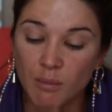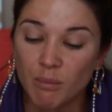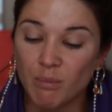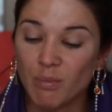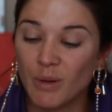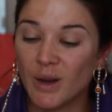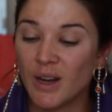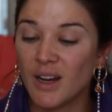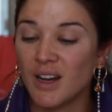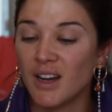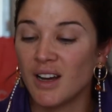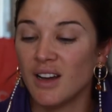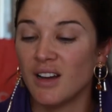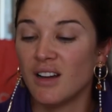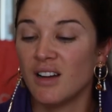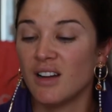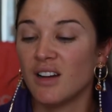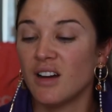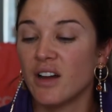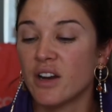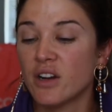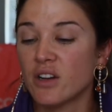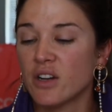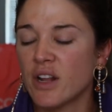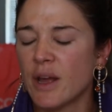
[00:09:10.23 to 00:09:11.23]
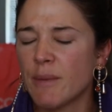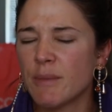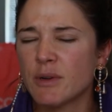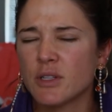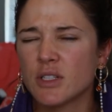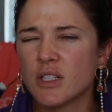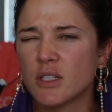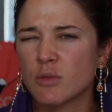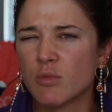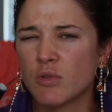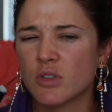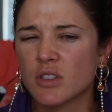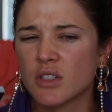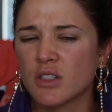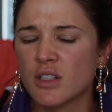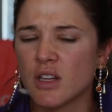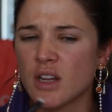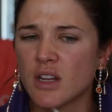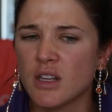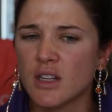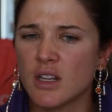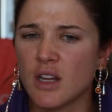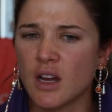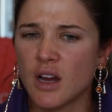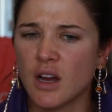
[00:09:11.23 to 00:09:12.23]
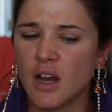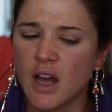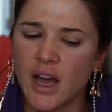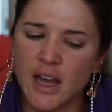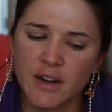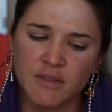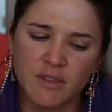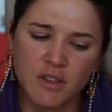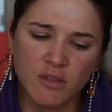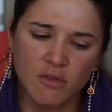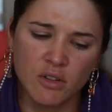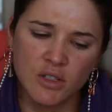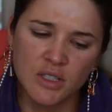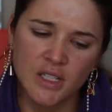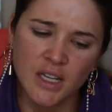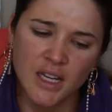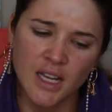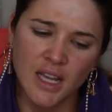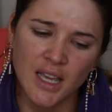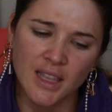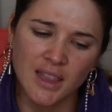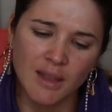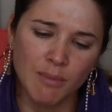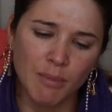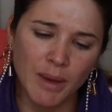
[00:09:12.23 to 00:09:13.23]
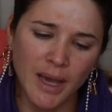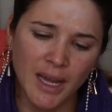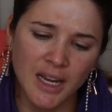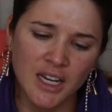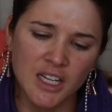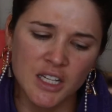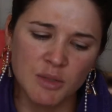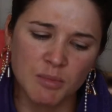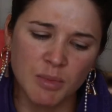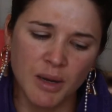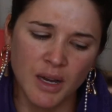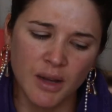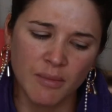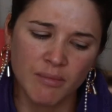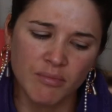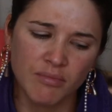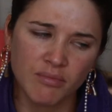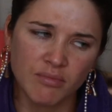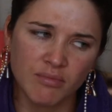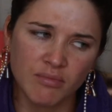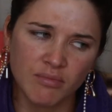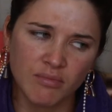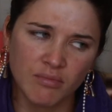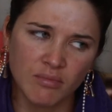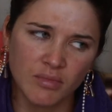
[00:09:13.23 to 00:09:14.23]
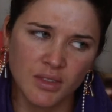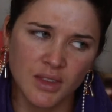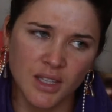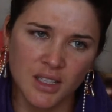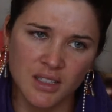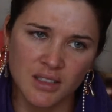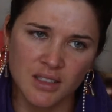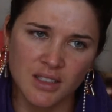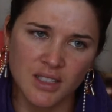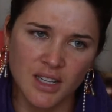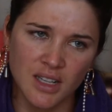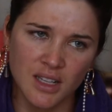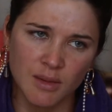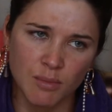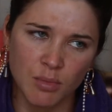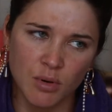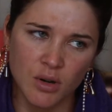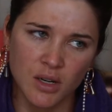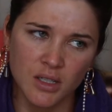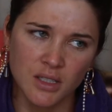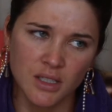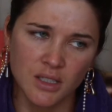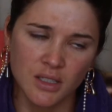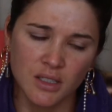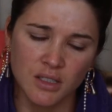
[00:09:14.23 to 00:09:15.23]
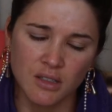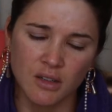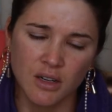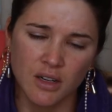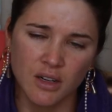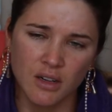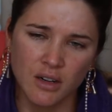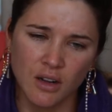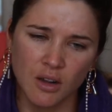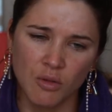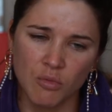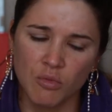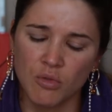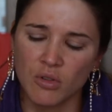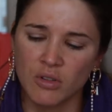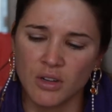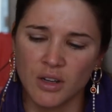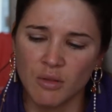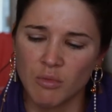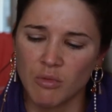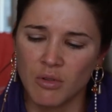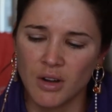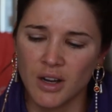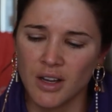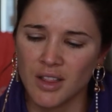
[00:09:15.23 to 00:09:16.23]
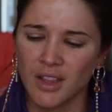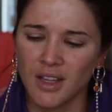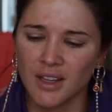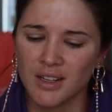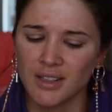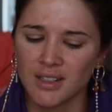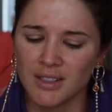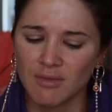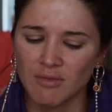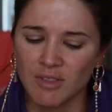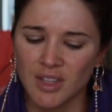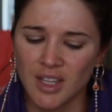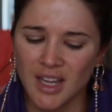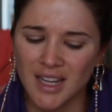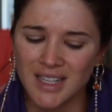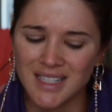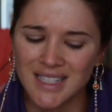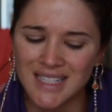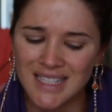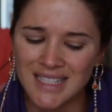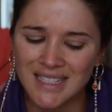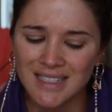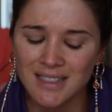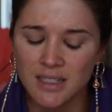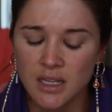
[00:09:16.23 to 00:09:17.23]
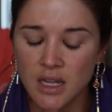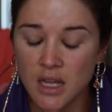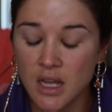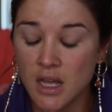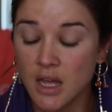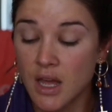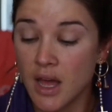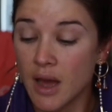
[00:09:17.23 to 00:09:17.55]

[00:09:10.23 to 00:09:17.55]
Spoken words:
But I don't know how much this was because I had the receipt in the package, but it doesn't say the pricing, so I don't know why that is.